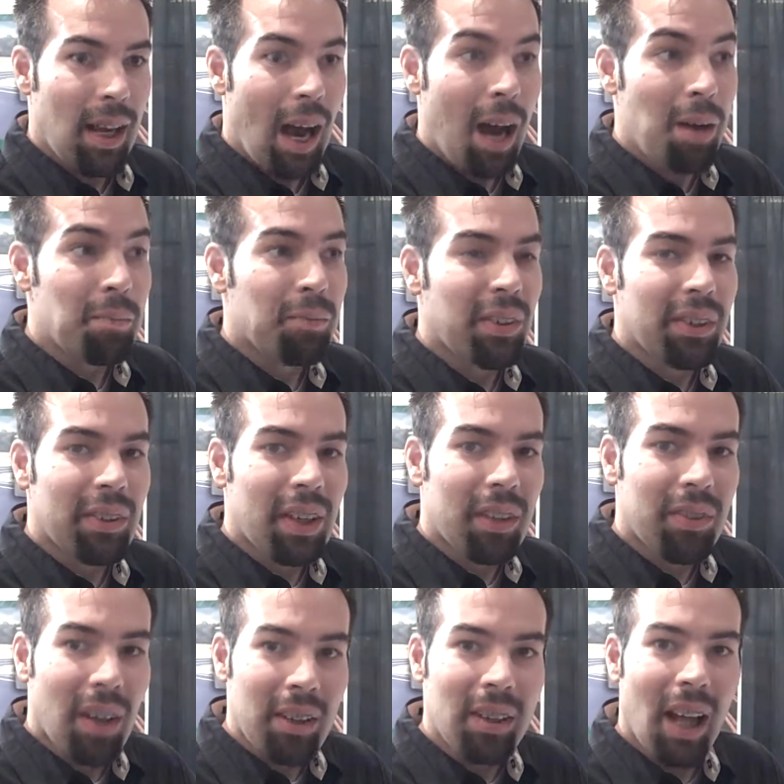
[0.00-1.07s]
Um, visit
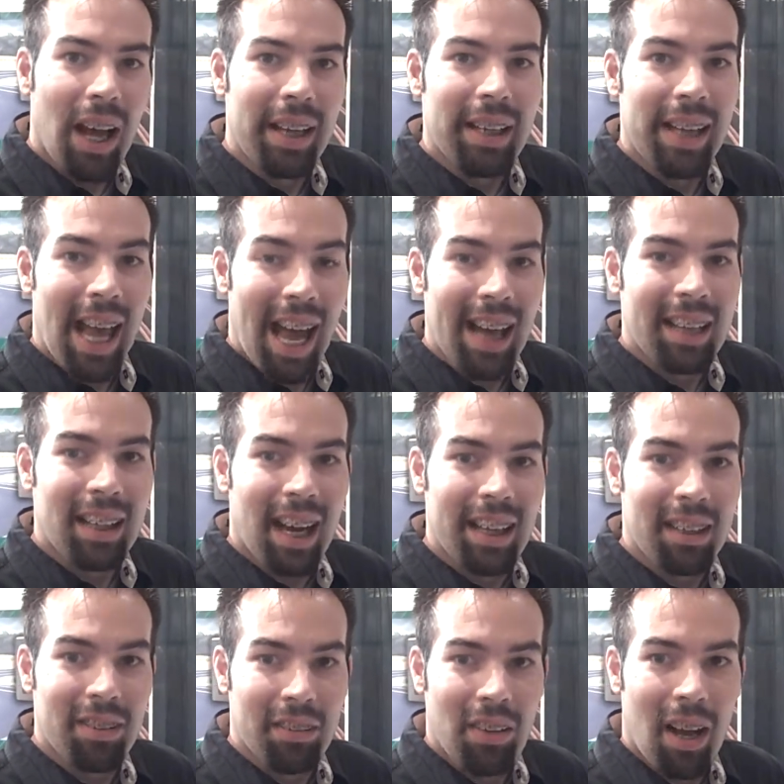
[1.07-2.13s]
us online at
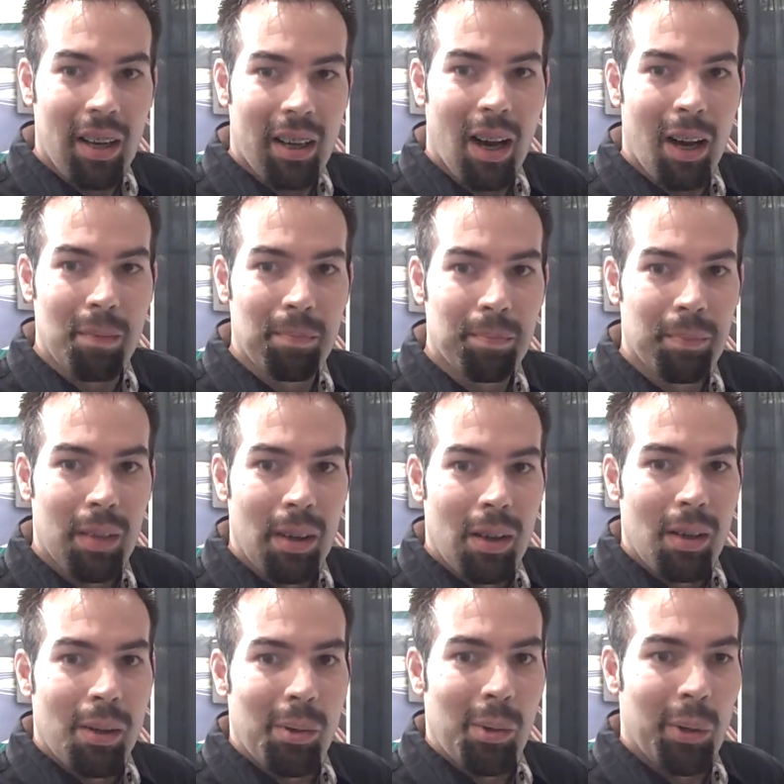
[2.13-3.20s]
agguidance.com
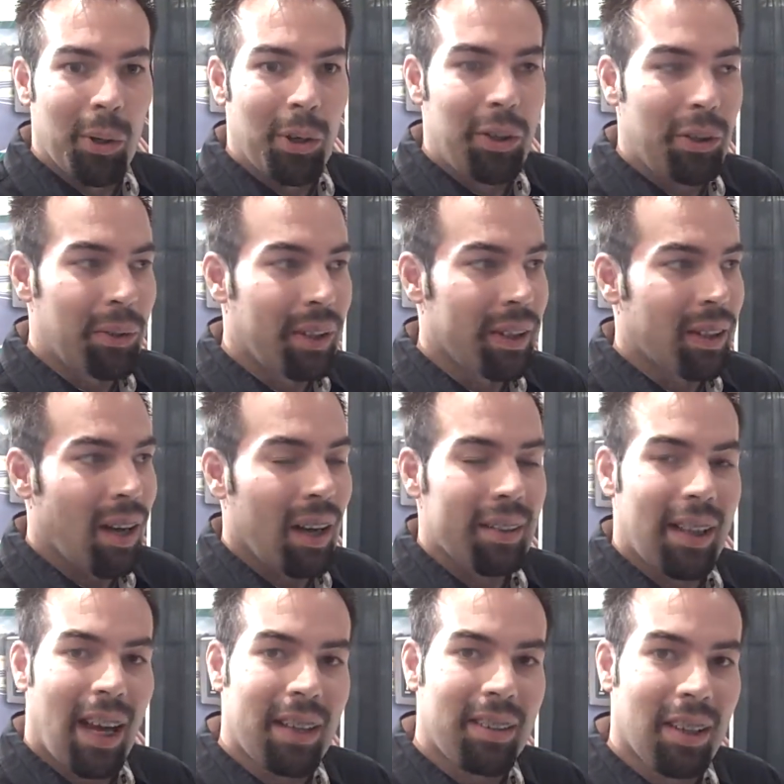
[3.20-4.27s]
or you can
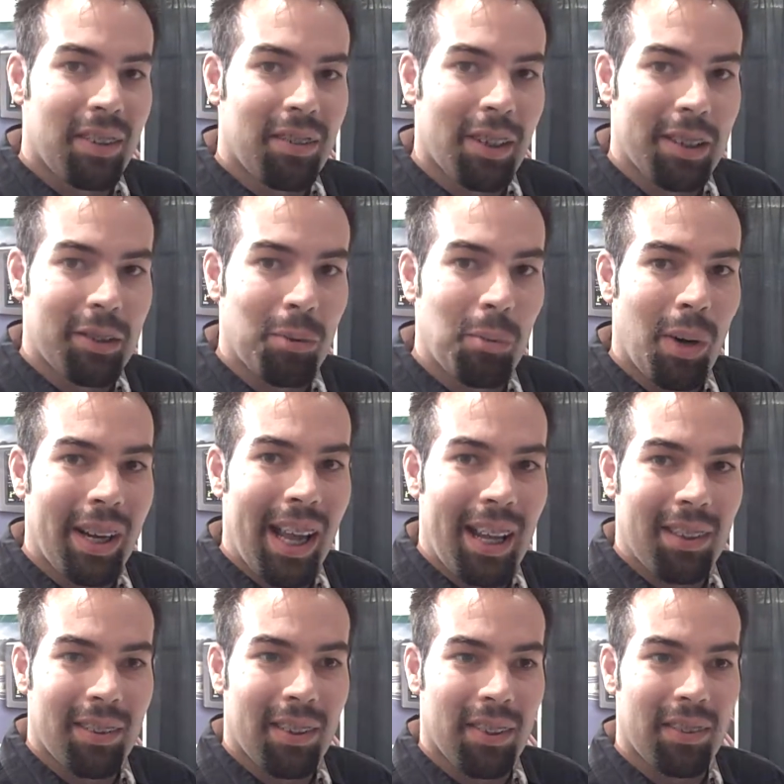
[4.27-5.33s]
contact us at 1
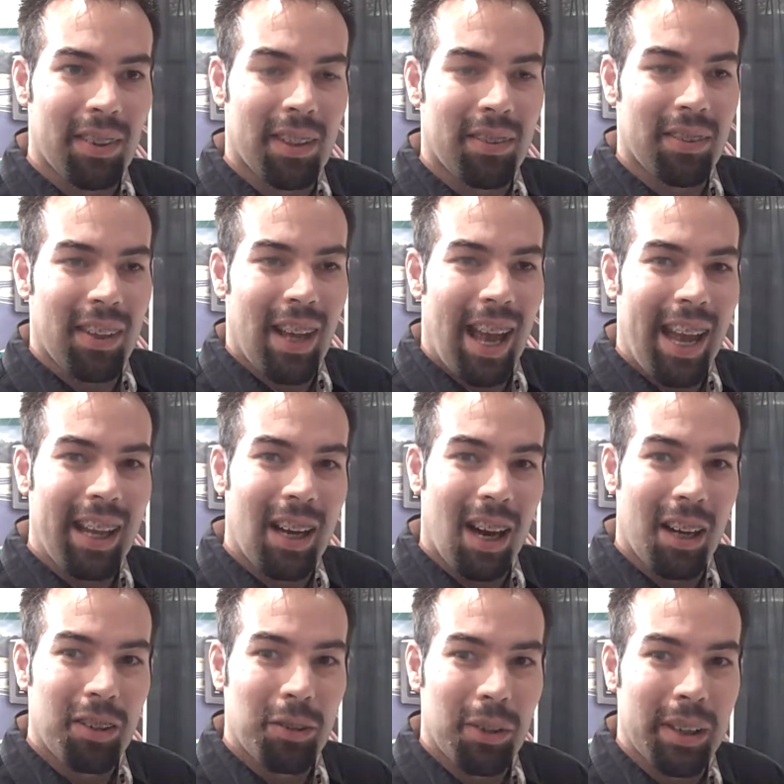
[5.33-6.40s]

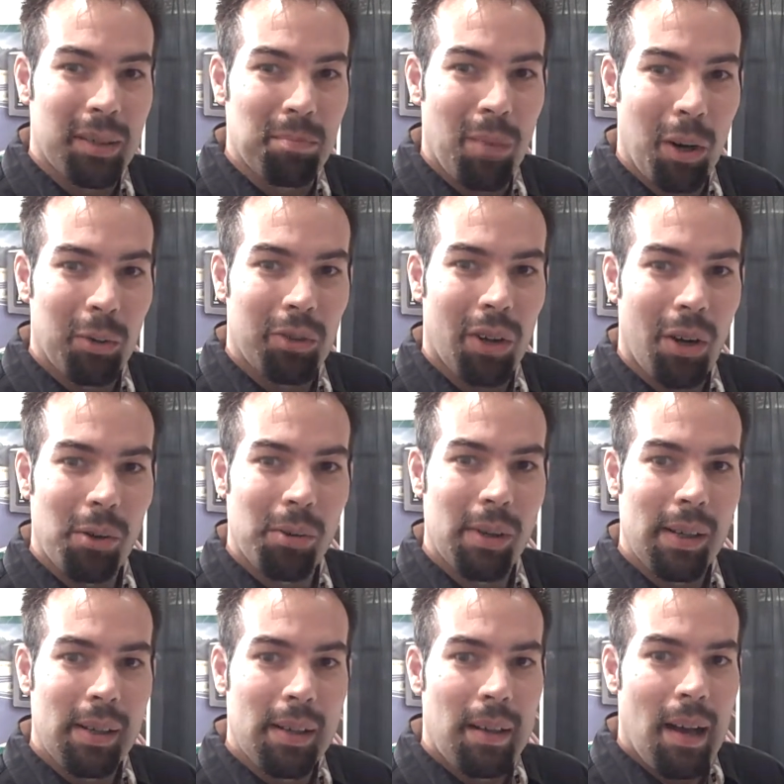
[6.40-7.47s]
800 Mojo
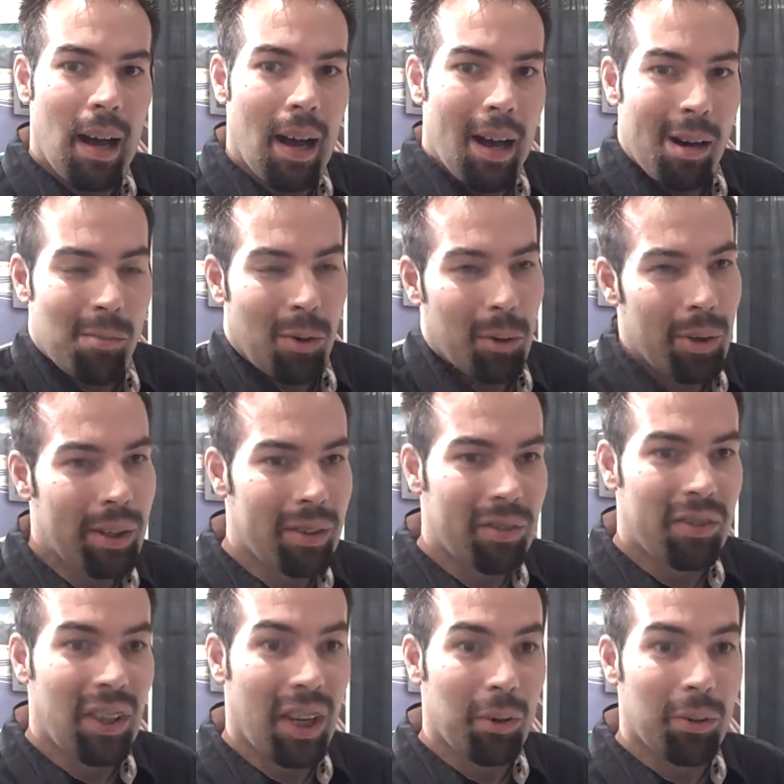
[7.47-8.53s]
um, or
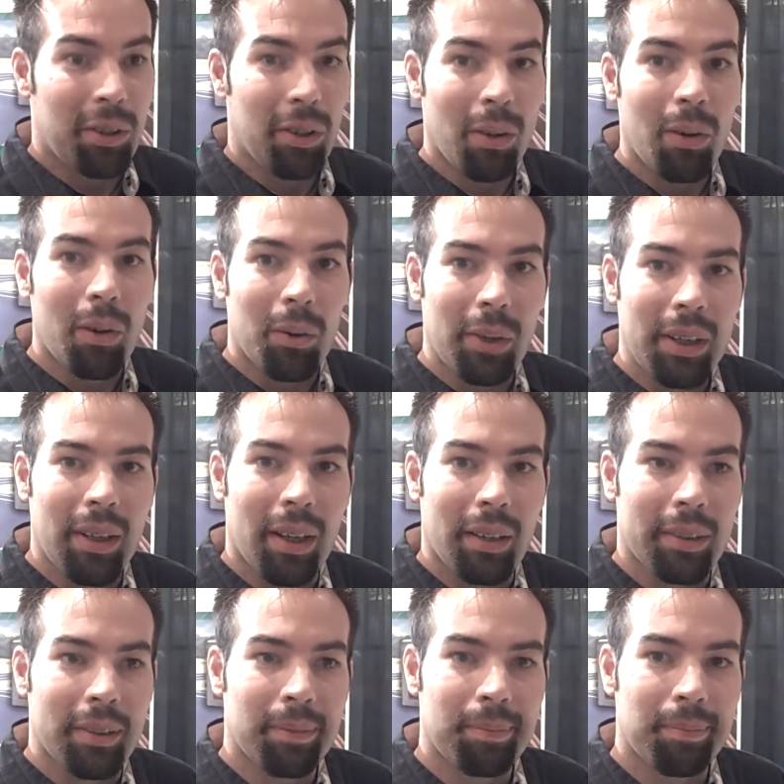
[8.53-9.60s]
check with your local retailer.